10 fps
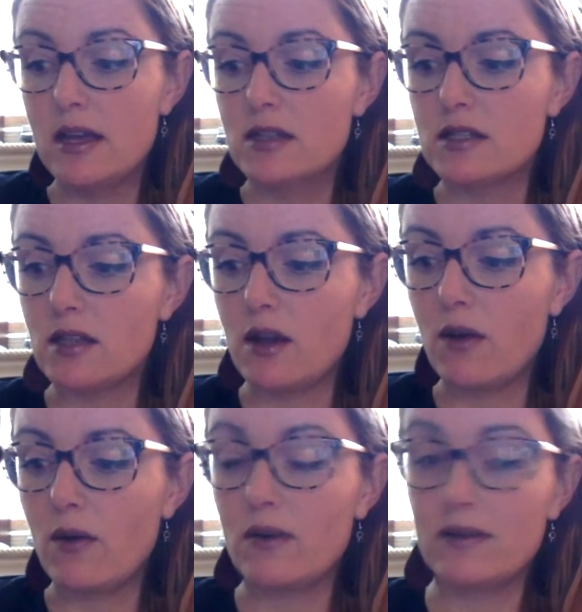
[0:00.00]

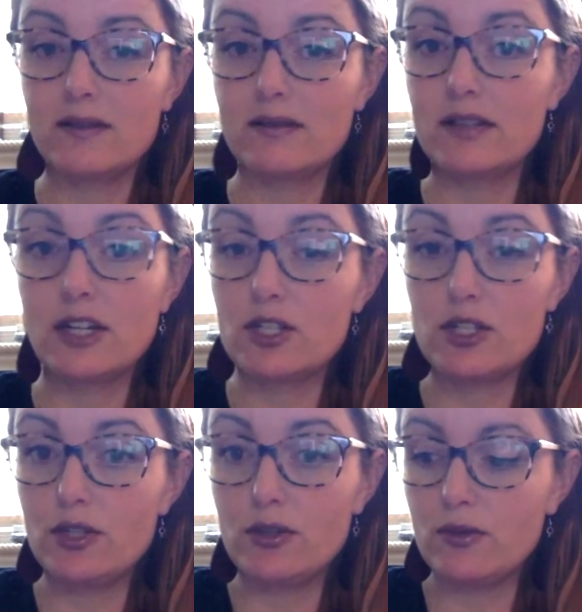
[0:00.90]
So there's
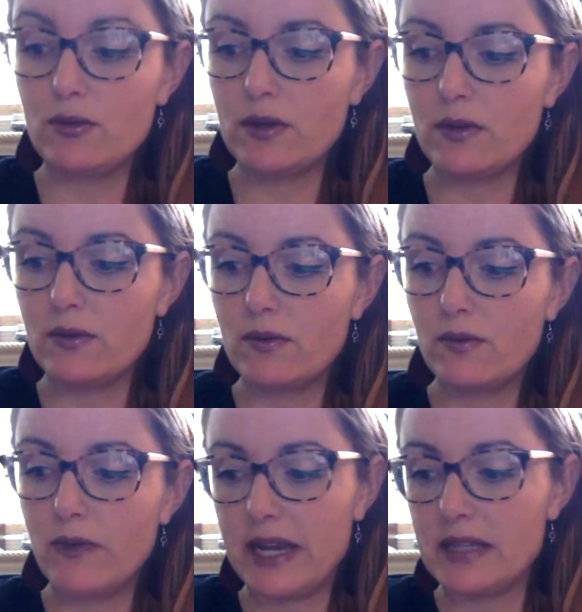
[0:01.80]
2
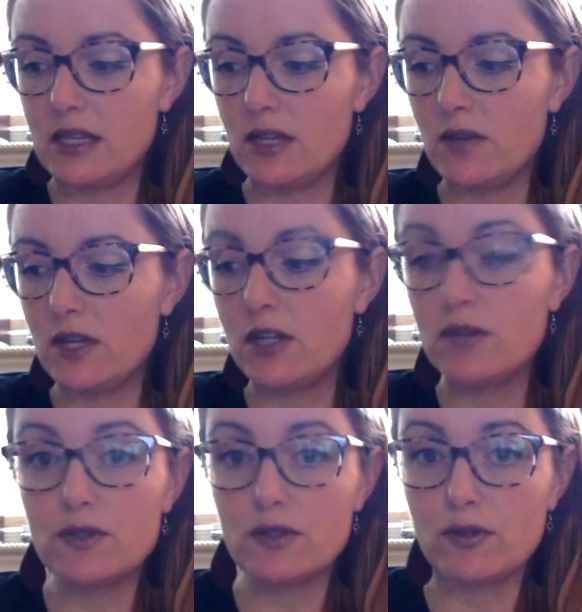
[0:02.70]
ways that you can
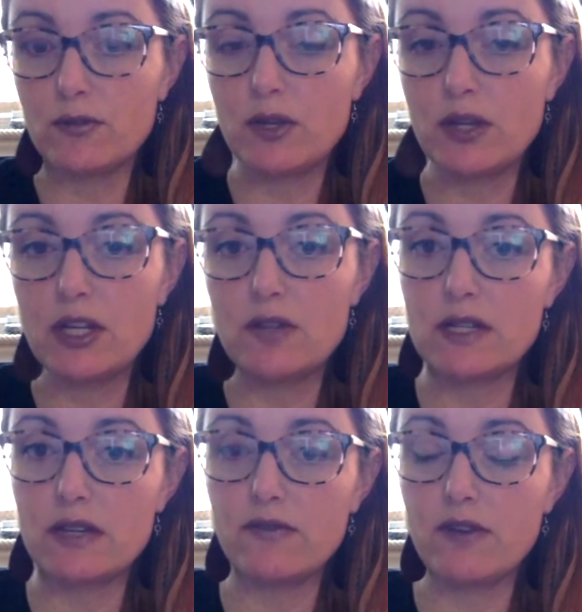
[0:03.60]
use Zoom. You can use
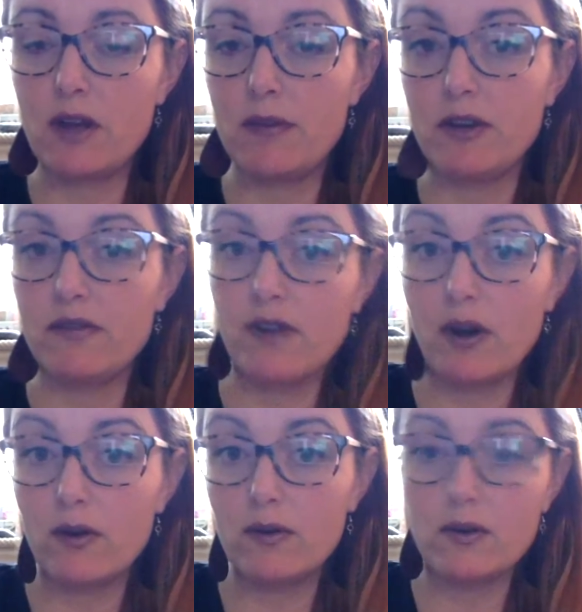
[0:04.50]
it from your
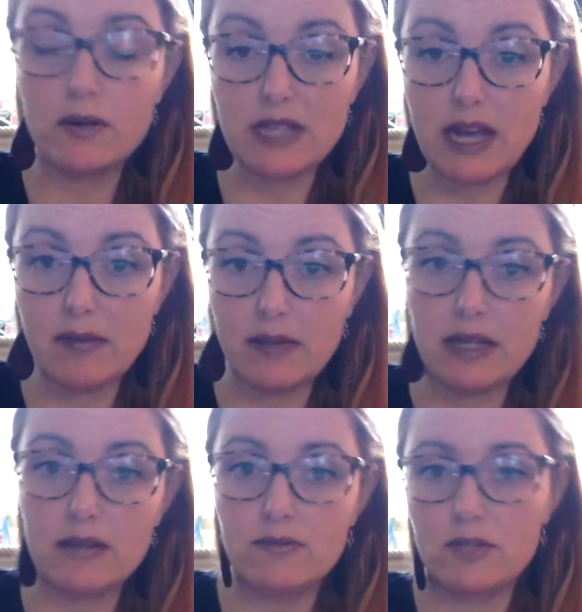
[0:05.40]
phone or
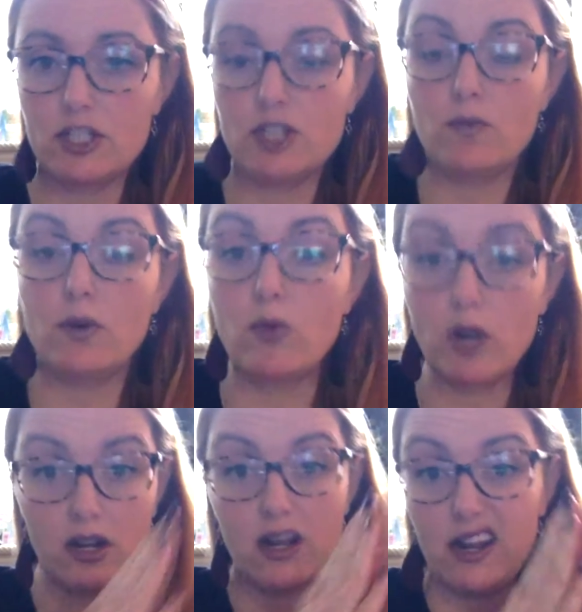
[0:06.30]
tablet, which will
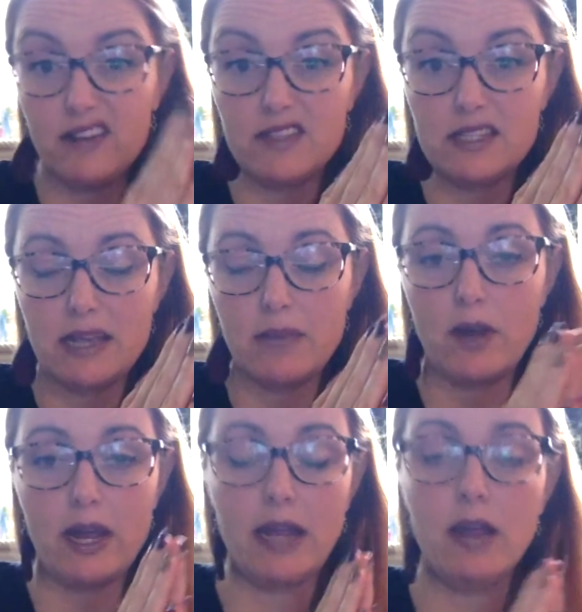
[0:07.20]
work kind of the same
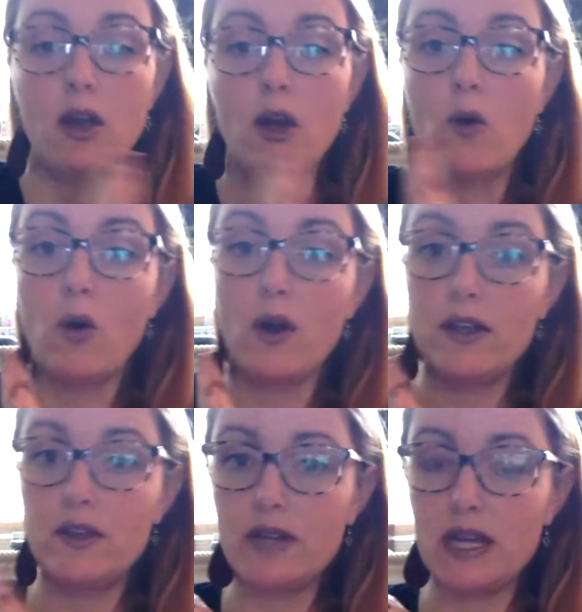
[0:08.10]
way, or
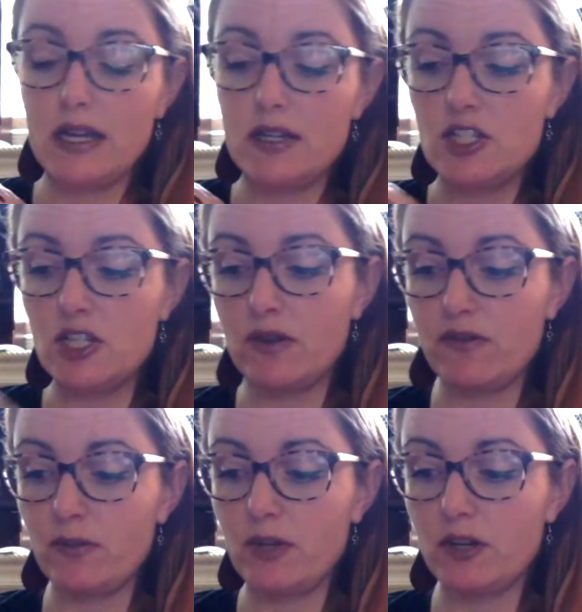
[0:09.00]
you can do it
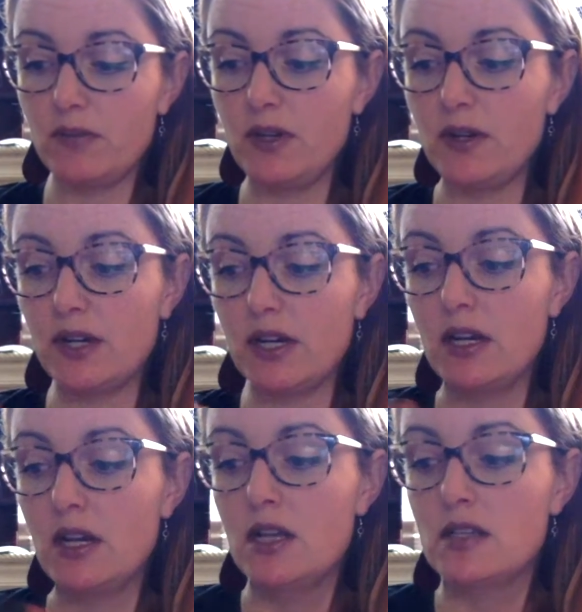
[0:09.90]
from your computer.
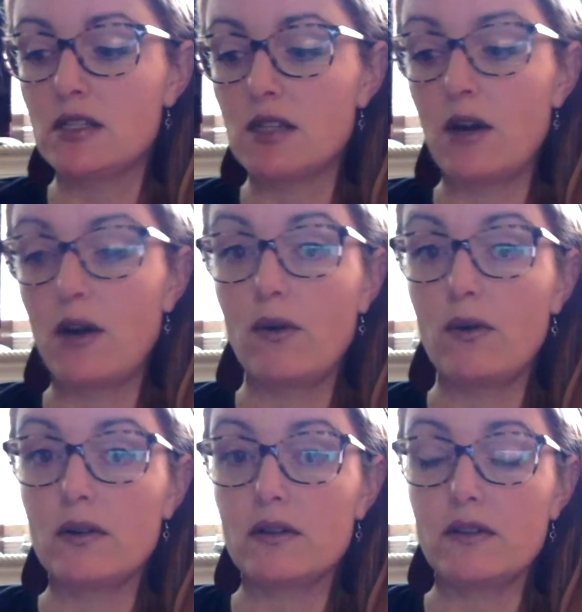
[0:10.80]

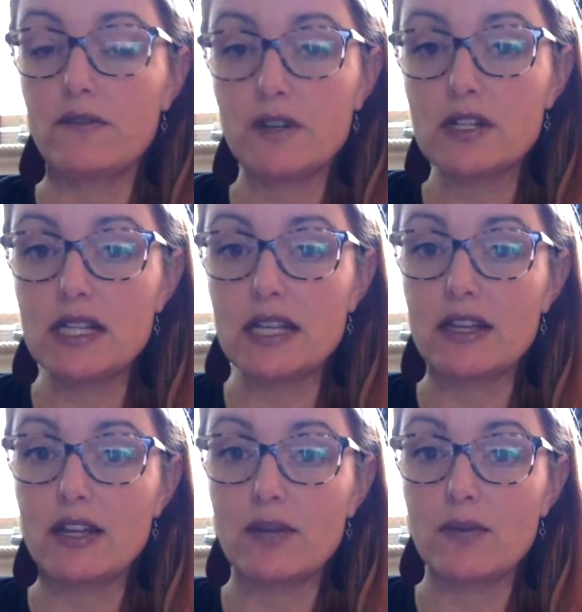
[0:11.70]
So the first thing
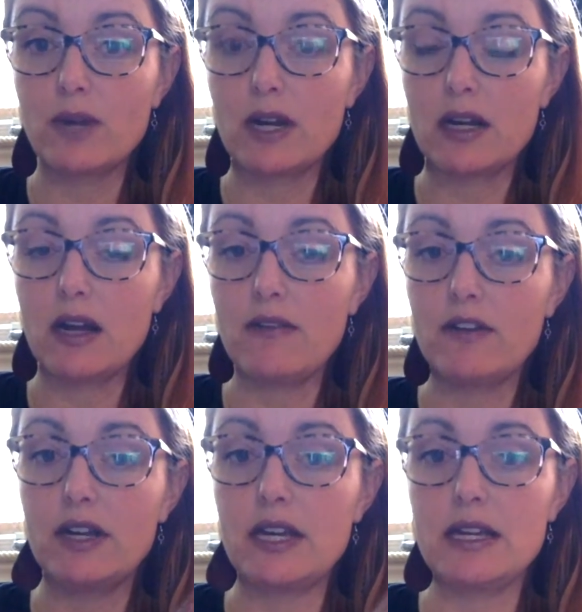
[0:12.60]
that we're going to
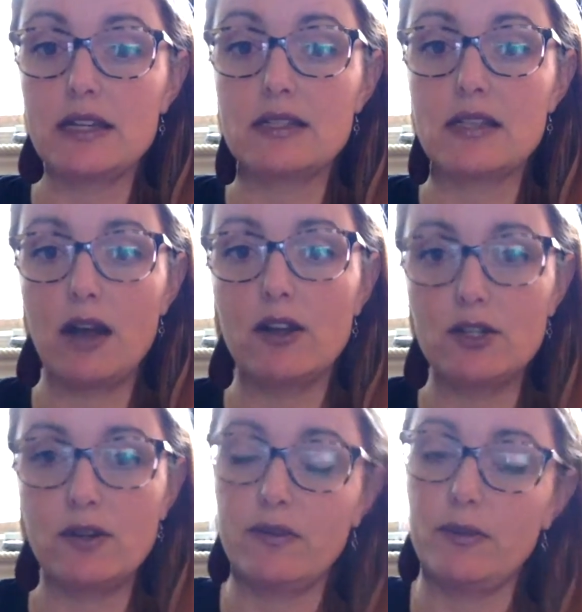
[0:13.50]
cover is how to do it from.